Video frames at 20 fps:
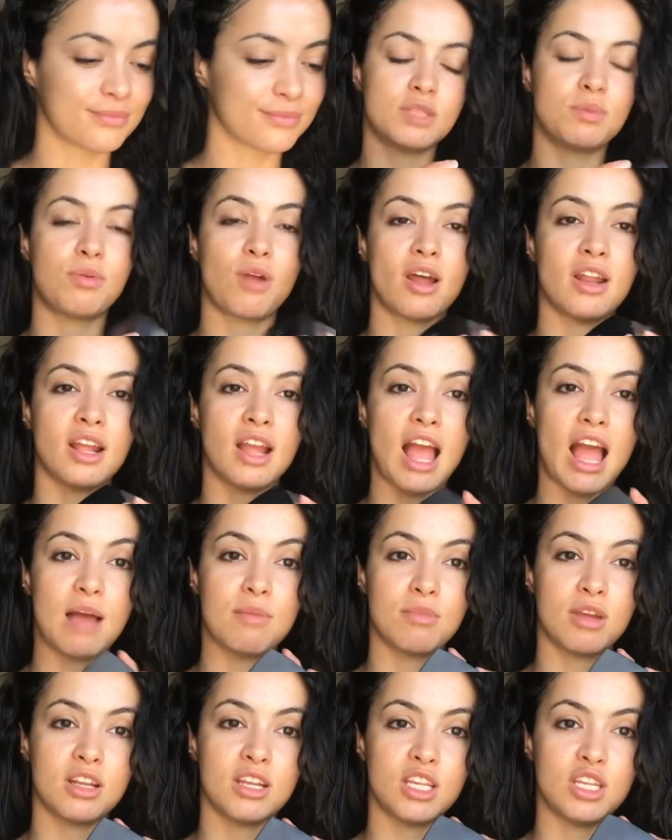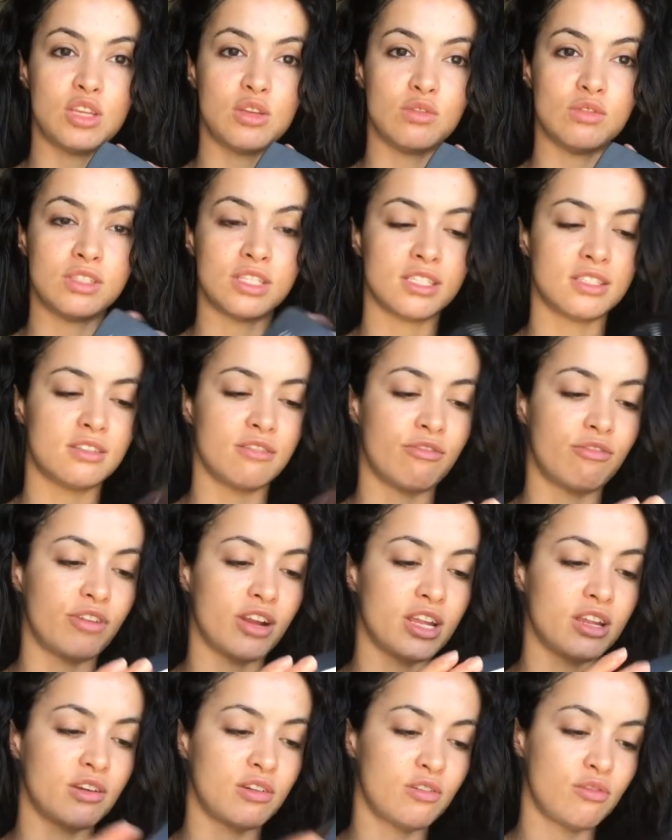First product I'm gonna use is the
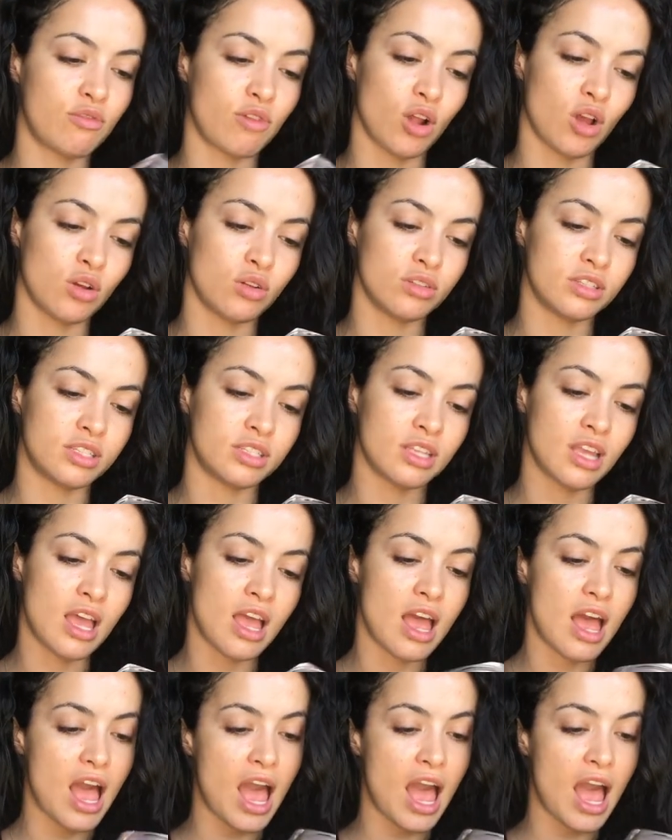Frankie Rose